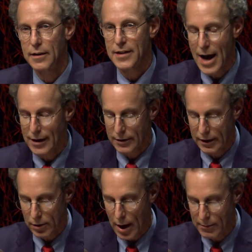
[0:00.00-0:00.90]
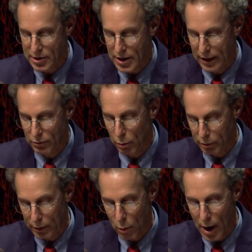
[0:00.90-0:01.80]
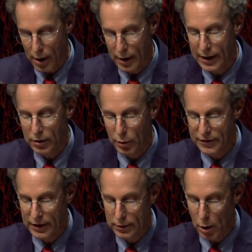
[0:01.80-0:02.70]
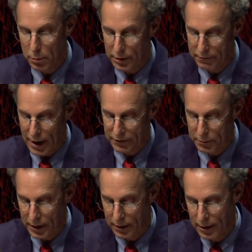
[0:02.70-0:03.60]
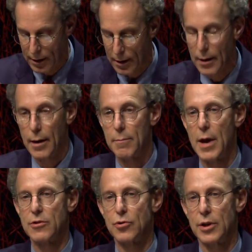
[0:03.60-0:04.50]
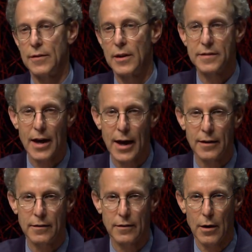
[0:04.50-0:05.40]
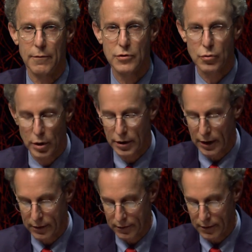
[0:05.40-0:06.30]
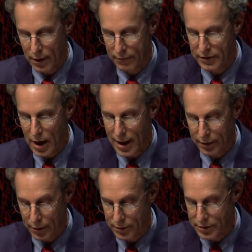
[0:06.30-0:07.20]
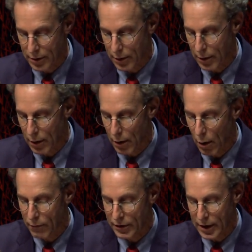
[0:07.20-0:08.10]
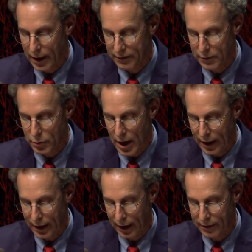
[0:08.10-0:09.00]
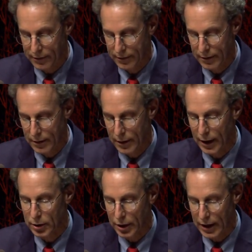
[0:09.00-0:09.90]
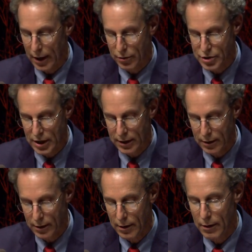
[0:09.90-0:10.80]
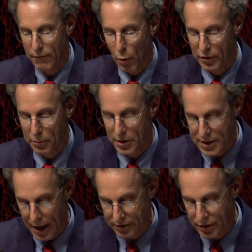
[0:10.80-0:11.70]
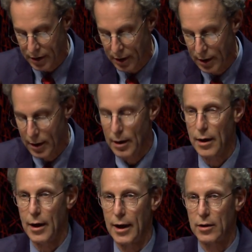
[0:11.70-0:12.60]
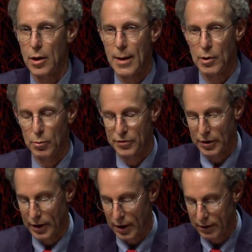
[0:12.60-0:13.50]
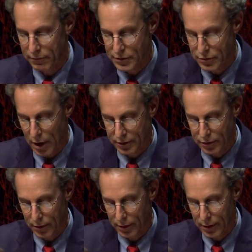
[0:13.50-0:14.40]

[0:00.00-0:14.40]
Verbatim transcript: Tackling climate change will require increasing global investment measured in the tens of trillions of dollars over the next few decades in clean energy, forest protection, and climate-resilient infrastructure.